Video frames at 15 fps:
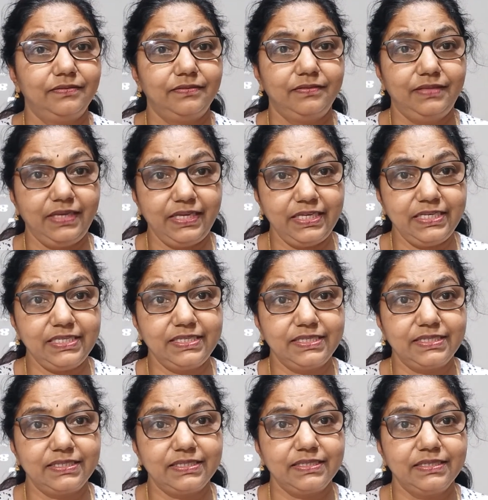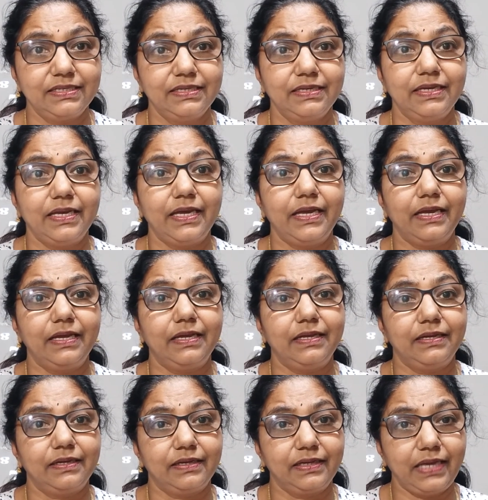these
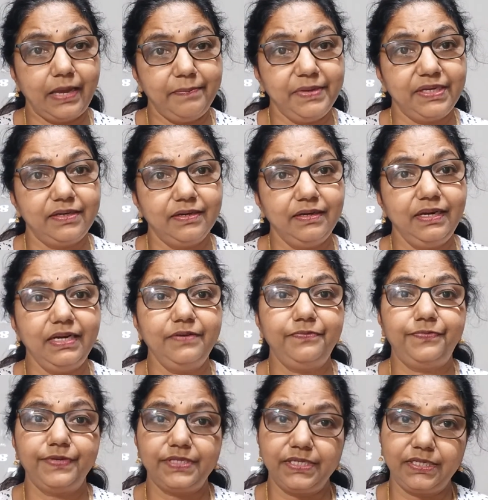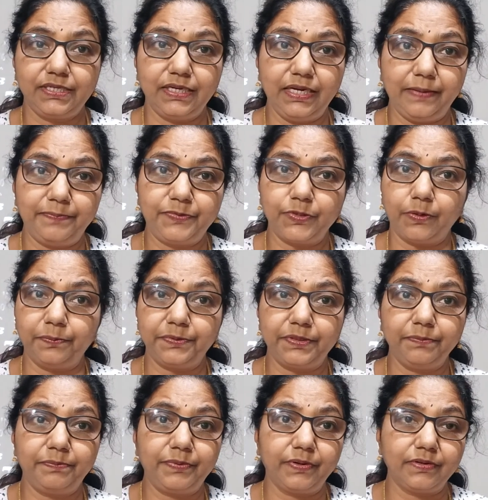chemical and physical
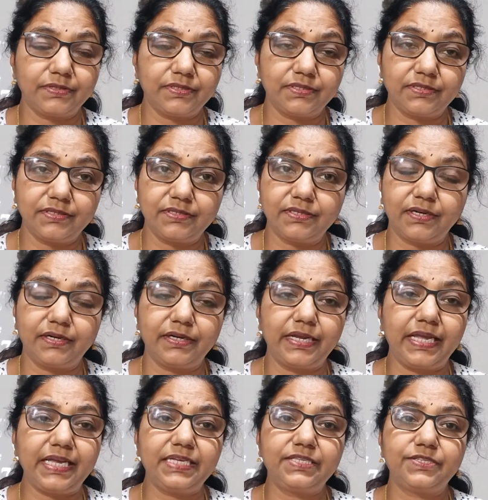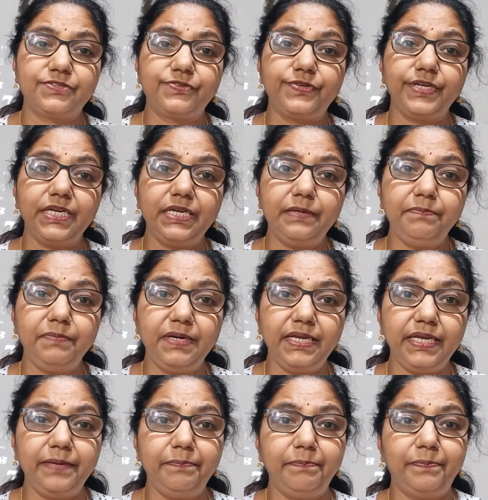absorption processes are
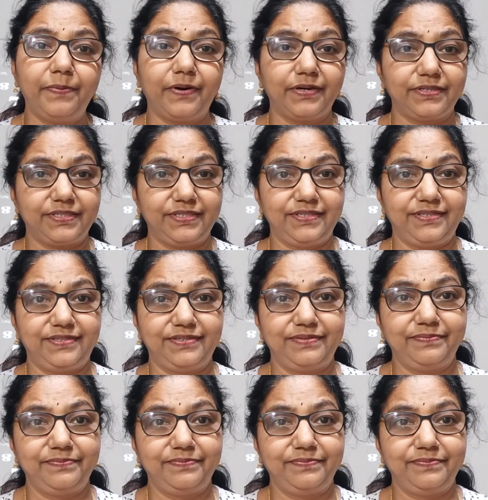extremely important